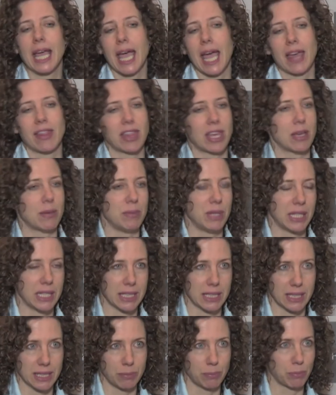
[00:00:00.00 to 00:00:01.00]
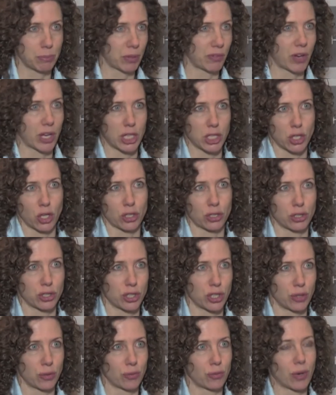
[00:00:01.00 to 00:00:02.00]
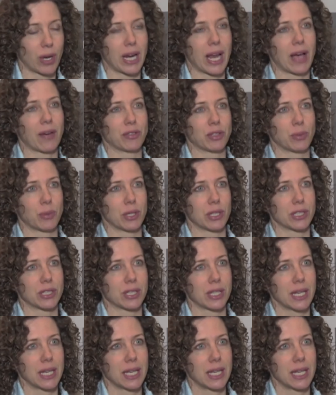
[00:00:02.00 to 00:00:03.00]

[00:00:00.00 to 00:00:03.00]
and they immediately provide a doctor's note right afterwards.